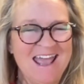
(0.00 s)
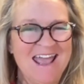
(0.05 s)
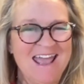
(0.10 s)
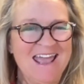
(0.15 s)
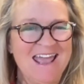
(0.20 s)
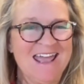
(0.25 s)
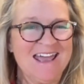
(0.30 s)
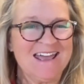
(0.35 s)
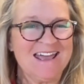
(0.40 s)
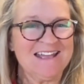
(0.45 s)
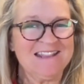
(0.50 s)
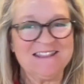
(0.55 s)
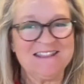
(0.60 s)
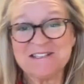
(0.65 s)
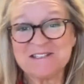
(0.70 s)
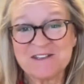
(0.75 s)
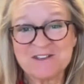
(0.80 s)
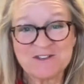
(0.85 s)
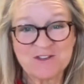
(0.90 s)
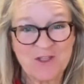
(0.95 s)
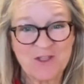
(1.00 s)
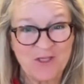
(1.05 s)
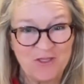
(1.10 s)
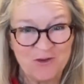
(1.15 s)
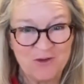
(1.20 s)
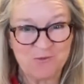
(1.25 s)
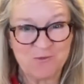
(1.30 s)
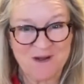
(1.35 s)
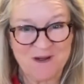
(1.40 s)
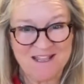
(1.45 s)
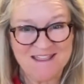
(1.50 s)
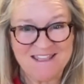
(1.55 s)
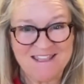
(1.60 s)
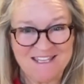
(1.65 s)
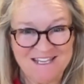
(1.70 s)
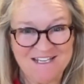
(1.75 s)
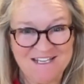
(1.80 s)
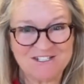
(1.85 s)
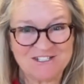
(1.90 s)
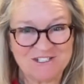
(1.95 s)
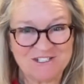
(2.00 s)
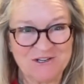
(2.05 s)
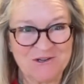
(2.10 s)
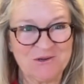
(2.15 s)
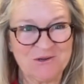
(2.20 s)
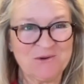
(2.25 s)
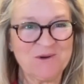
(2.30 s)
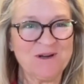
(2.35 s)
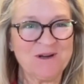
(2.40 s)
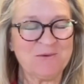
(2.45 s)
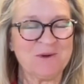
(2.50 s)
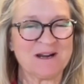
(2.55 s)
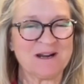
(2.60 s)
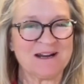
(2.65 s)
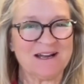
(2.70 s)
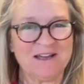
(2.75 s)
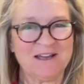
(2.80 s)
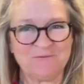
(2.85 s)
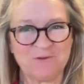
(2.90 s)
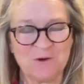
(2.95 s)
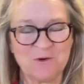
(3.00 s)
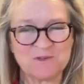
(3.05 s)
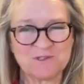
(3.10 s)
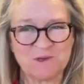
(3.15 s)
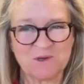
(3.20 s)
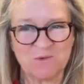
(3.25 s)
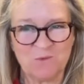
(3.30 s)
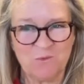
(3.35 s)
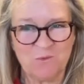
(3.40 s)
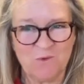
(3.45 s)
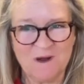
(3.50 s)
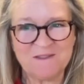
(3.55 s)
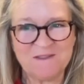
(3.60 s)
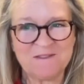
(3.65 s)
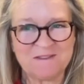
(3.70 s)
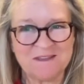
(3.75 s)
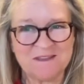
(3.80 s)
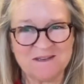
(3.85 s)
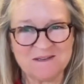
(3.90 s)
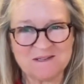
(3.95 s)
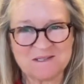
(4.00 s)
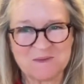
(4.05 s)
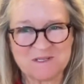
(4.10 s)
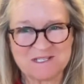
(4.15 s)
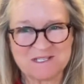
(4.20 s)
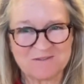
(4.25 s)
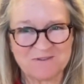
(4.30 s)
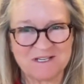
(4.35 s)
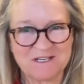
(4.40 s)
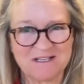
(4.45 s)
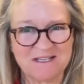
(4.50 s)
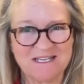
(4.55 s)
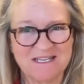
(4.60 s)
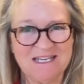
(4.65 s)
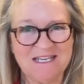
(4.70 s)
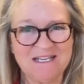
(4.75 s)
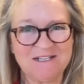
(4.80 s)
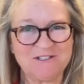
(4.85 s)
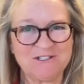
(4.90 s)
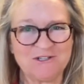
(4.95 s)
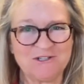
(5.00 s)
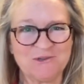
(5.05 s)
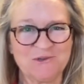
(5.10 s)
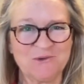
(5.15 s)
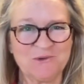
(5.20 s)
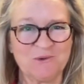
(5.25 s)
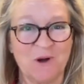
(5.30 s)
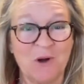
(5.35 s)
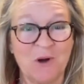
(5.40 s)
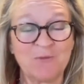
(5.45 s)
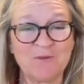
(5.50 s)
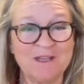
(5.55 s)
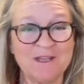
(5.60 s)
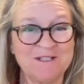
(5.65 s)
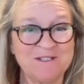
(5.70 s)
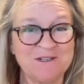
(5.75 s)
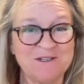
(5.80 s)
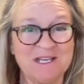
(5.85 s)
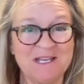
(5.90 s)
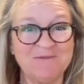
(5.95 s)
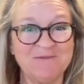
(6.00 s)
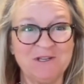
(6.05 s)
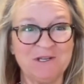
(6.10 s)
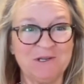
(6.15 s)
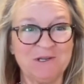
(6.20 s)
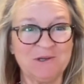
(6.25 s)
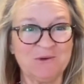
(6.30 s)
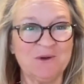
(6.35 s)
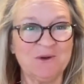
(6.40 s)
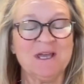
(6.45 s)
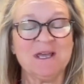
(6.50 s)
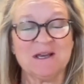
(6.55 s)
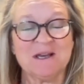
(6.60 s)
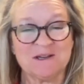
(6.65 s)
And this is the One Thing show where I focus on one thing specifically to hopefully to give you